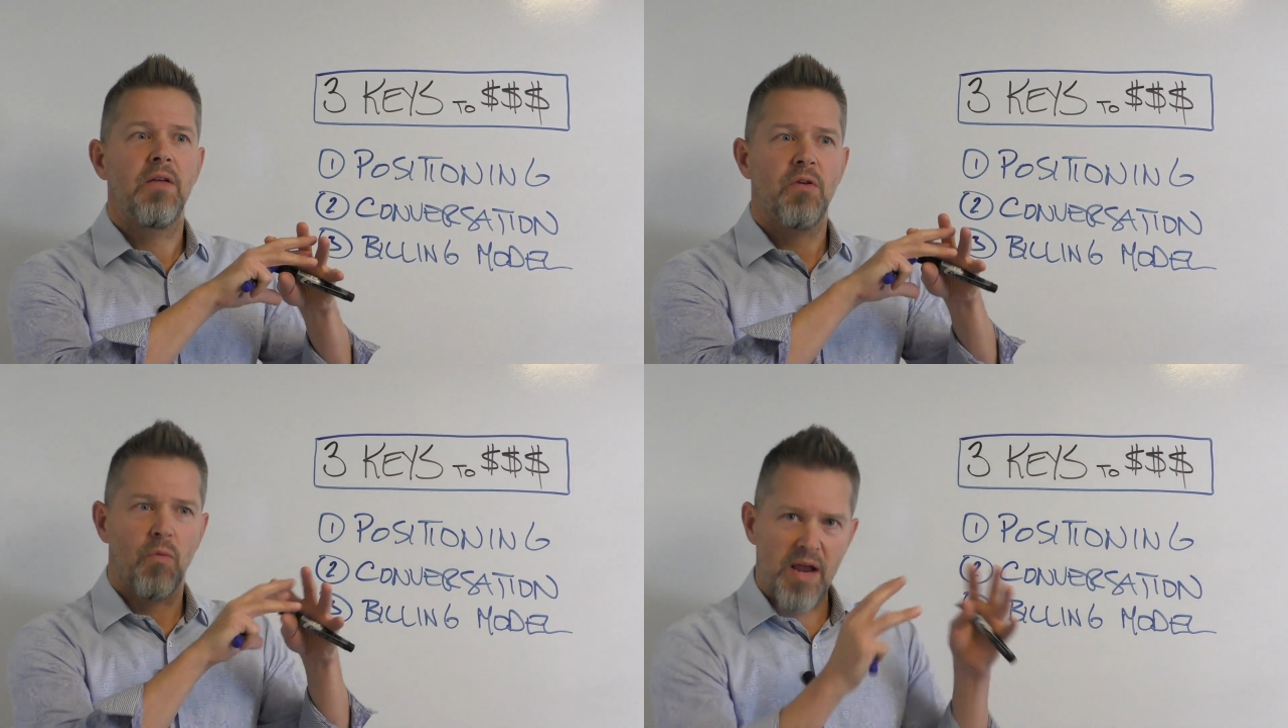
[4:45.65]

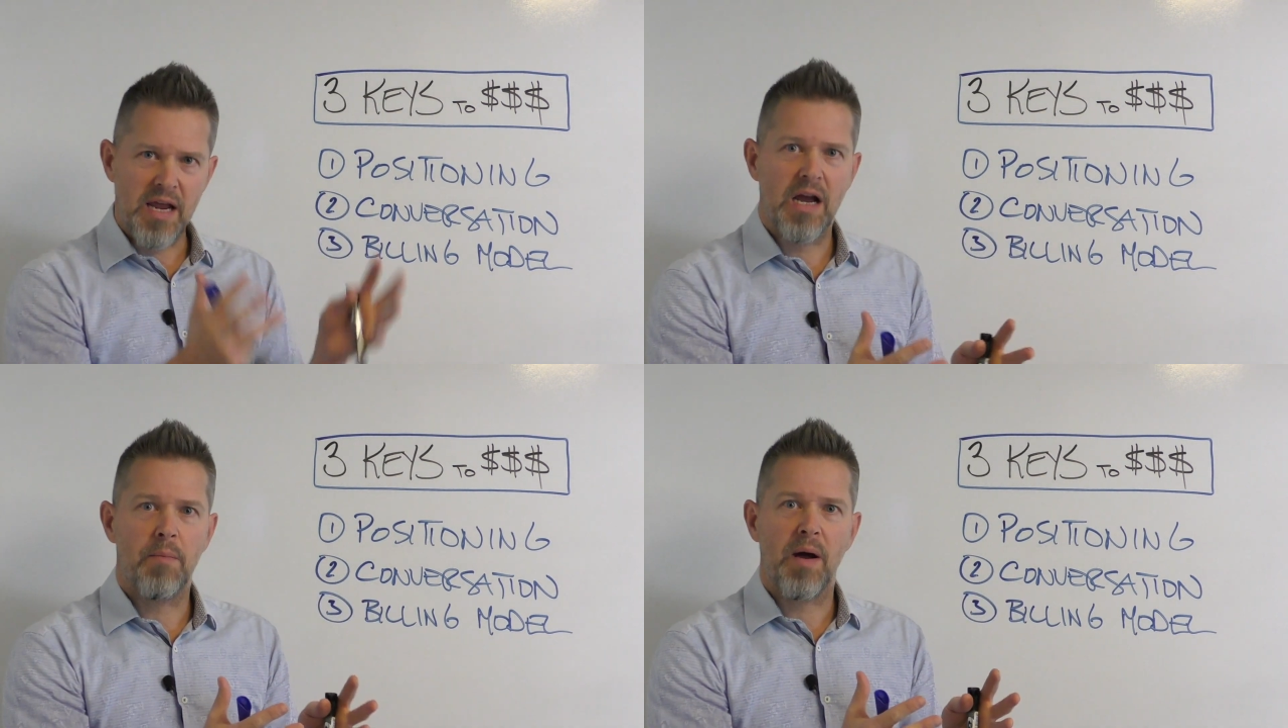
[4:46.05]
the
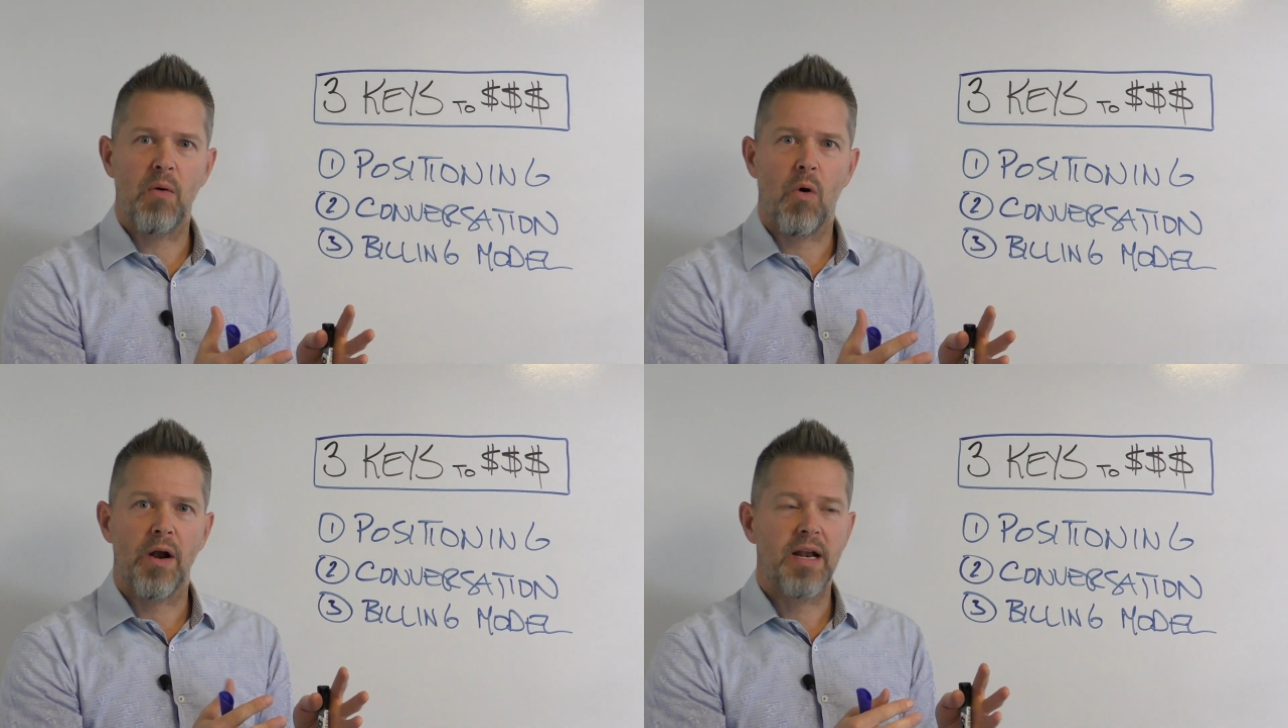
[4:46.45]
income I
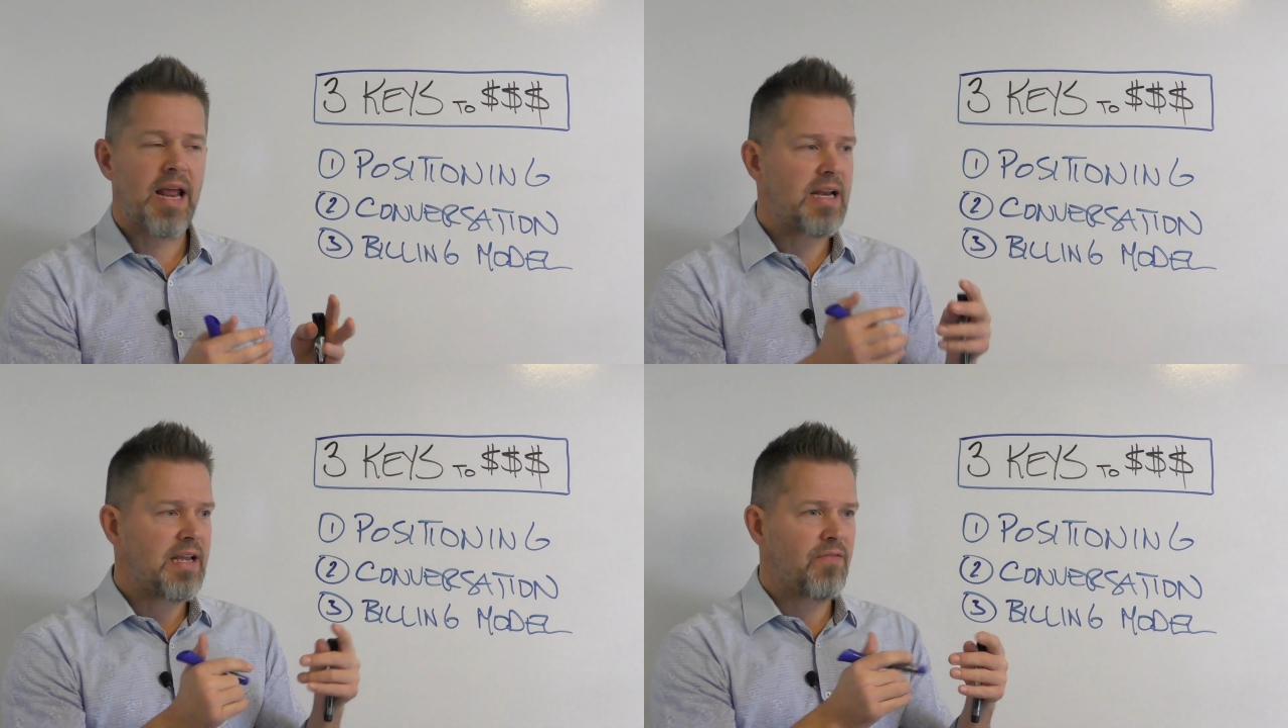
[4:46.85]
wanted
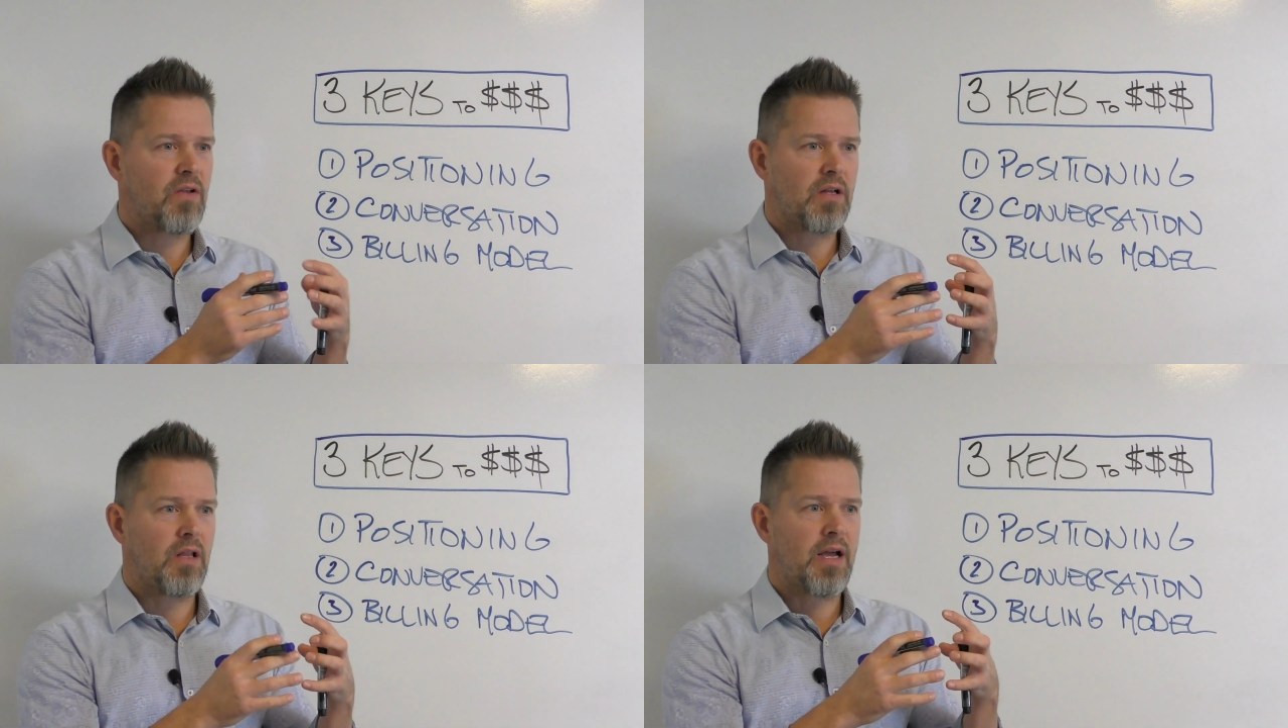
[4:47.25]
and give the
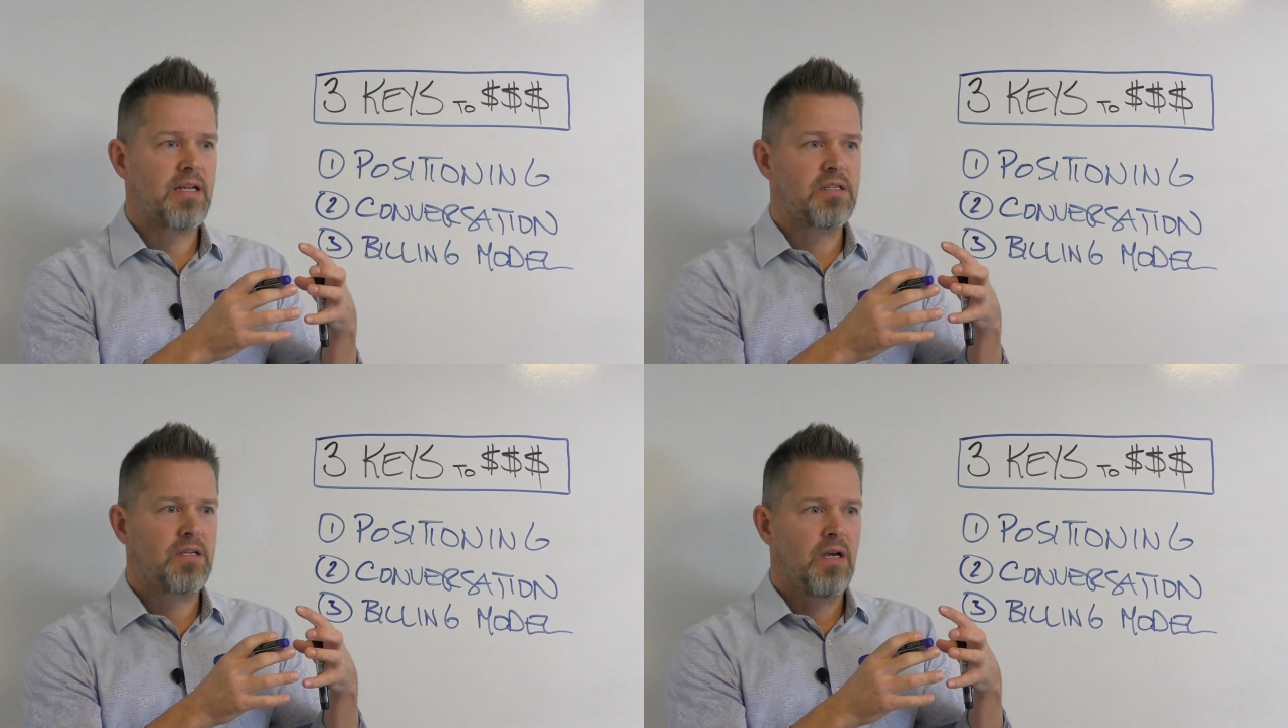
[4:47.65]

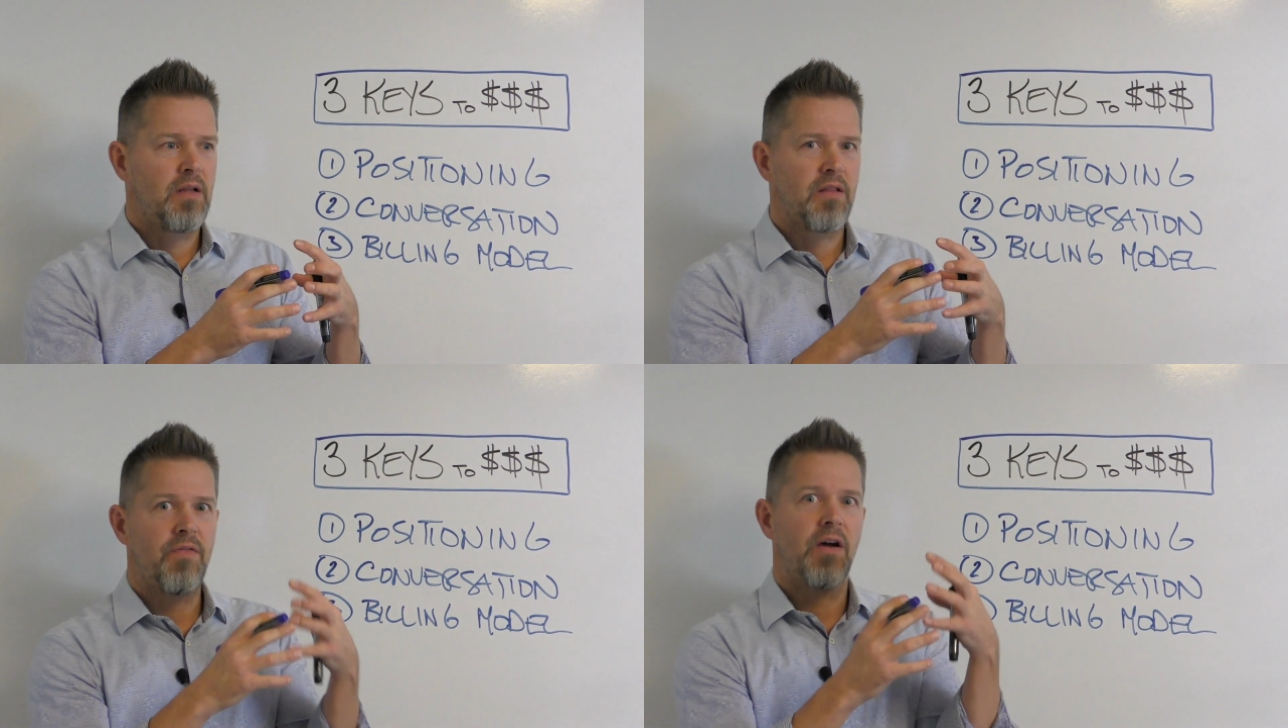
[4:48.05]
clients
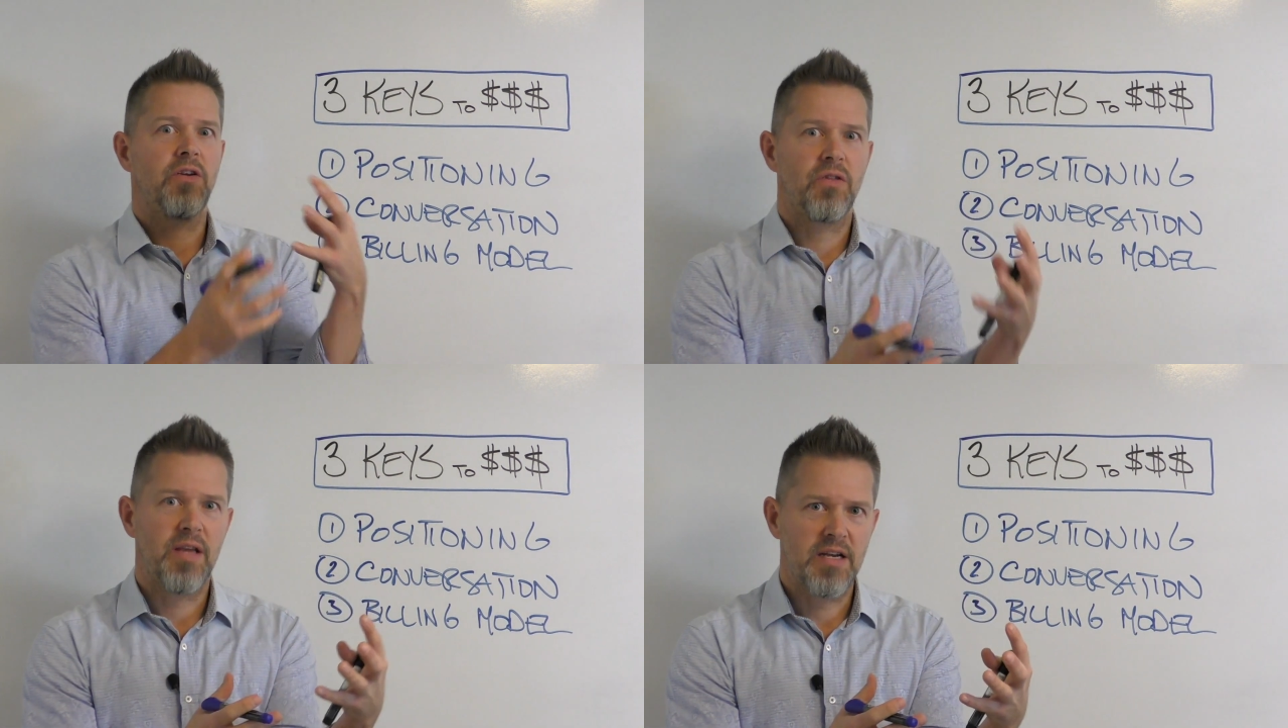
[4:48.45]
the
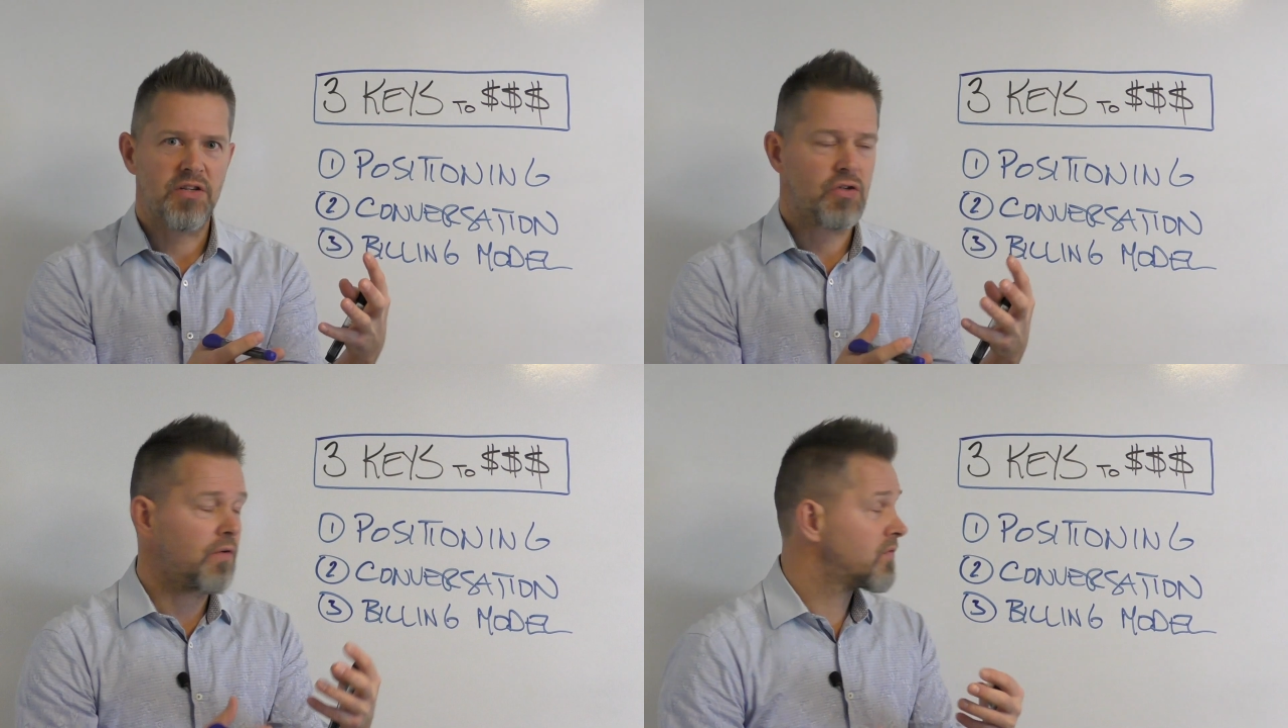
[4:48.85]
value they
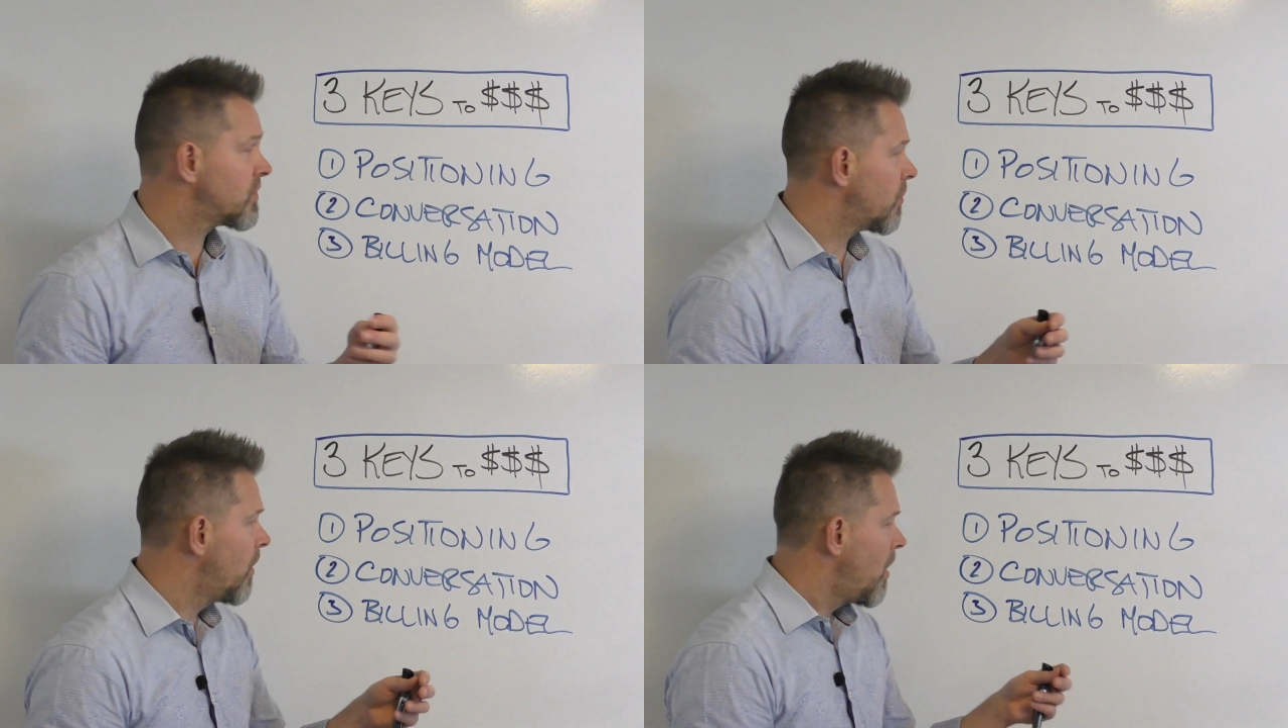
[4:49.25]
deserved. So